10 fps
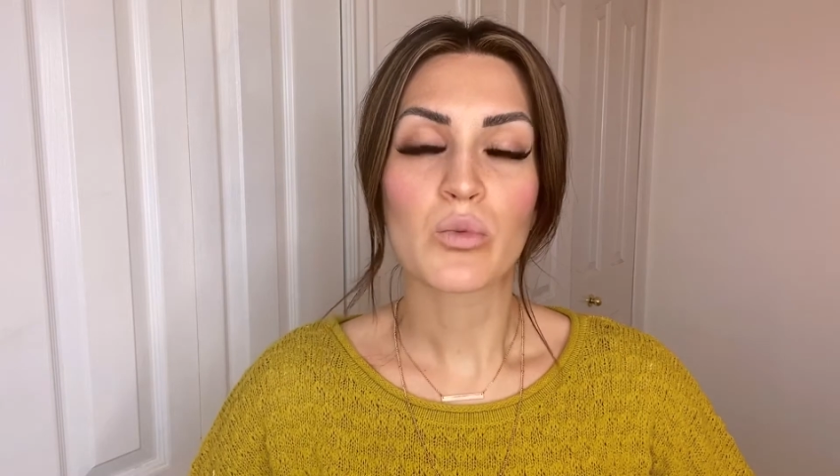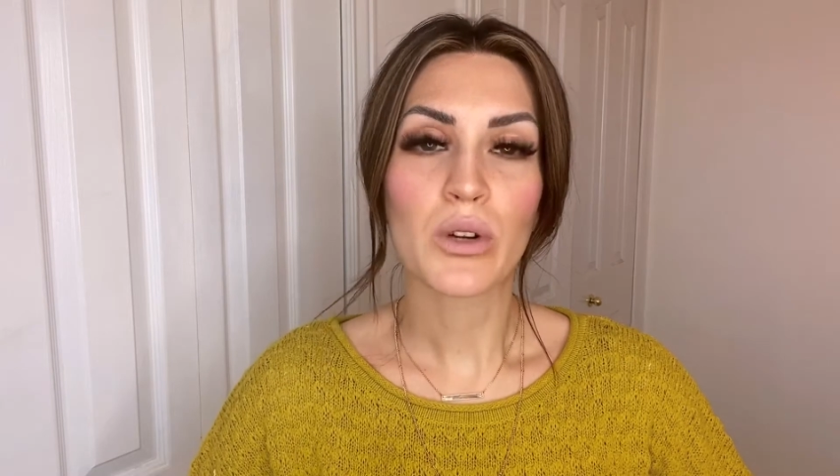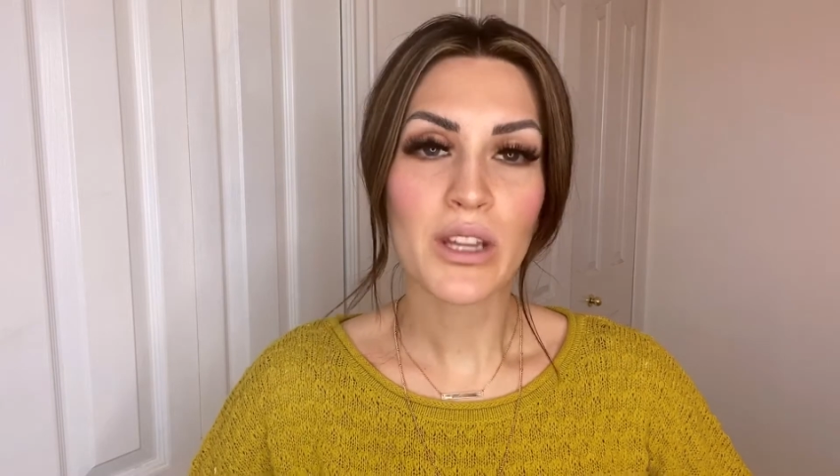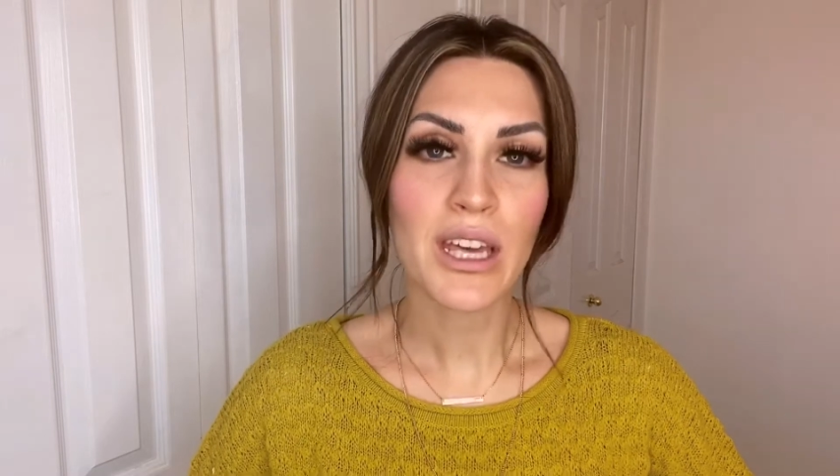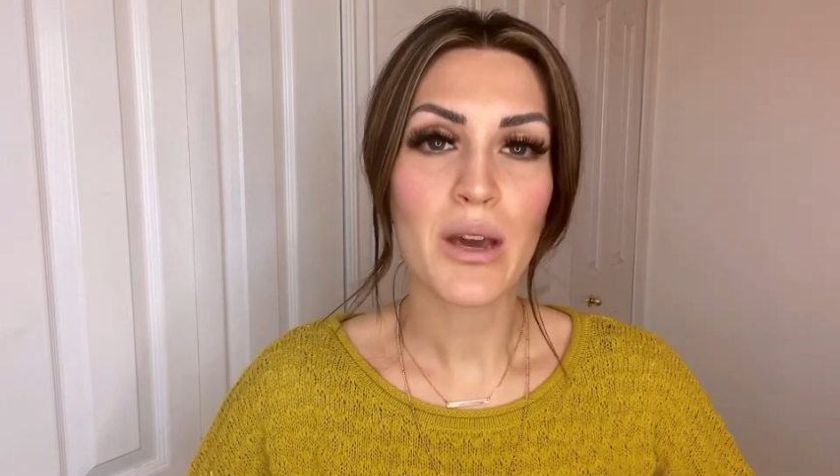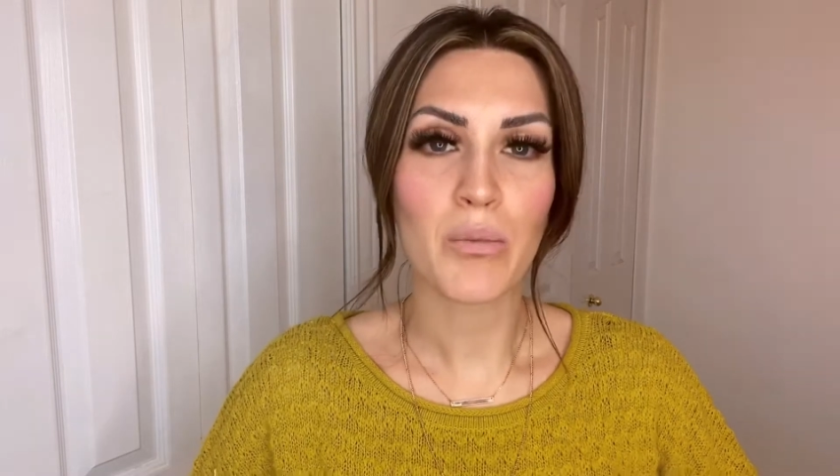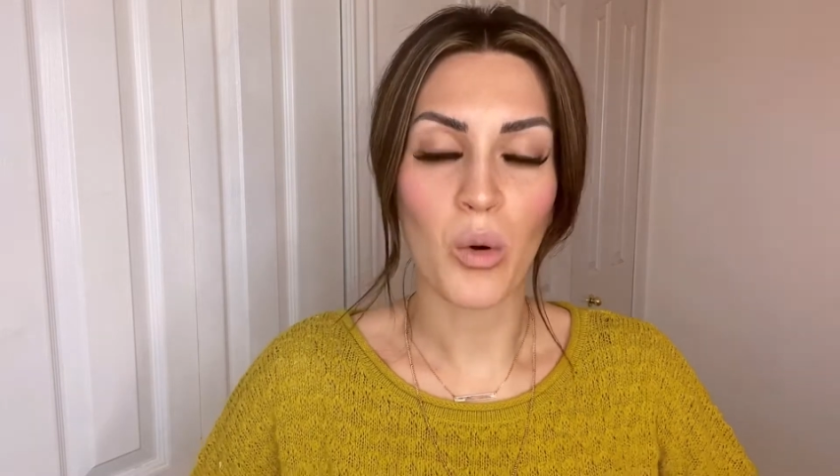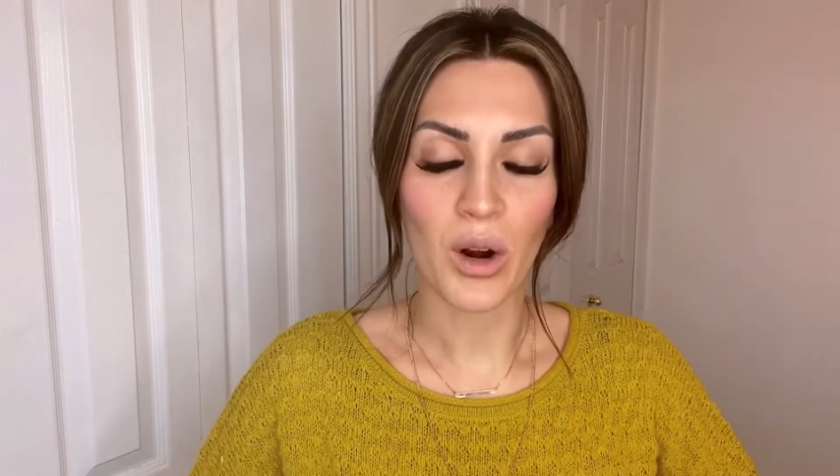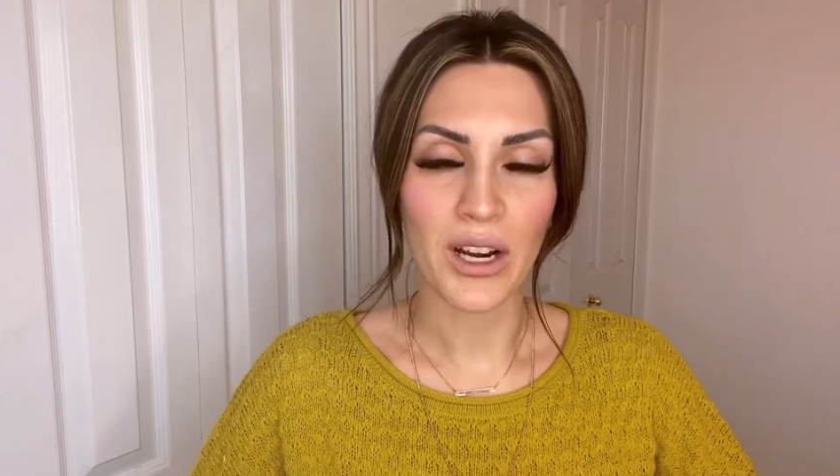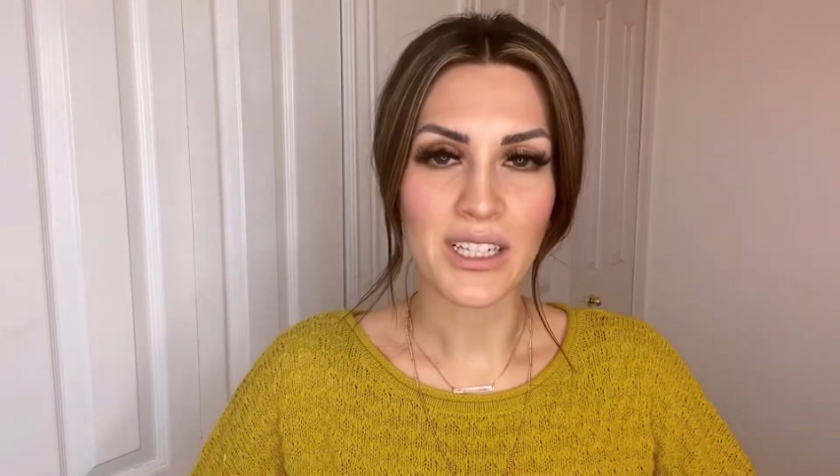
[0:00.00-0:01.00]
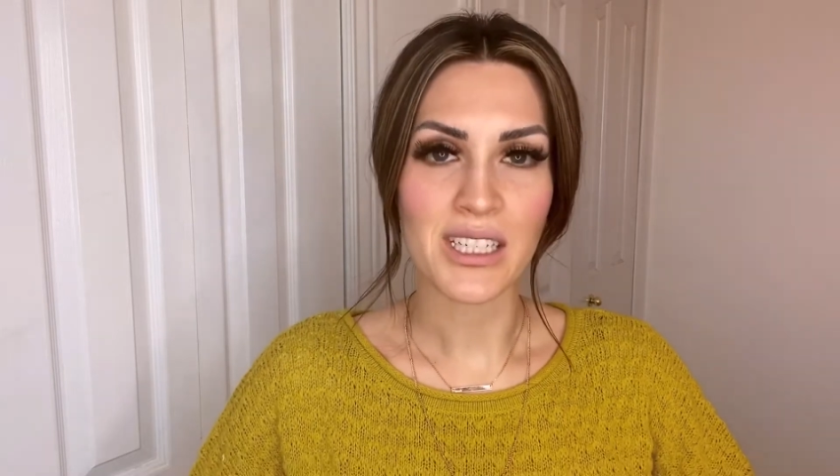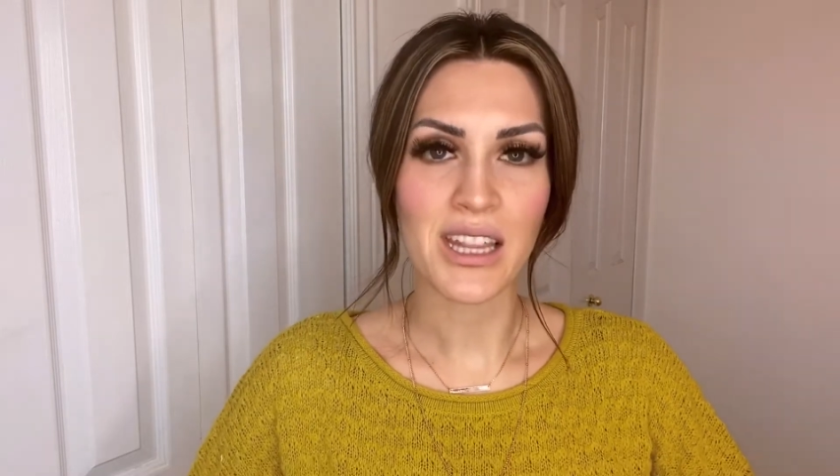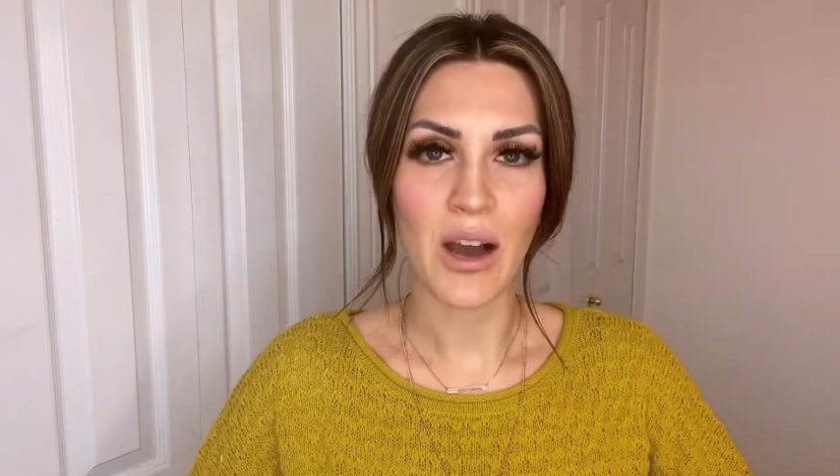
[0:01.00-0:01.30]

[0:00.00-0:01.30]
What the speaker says: really important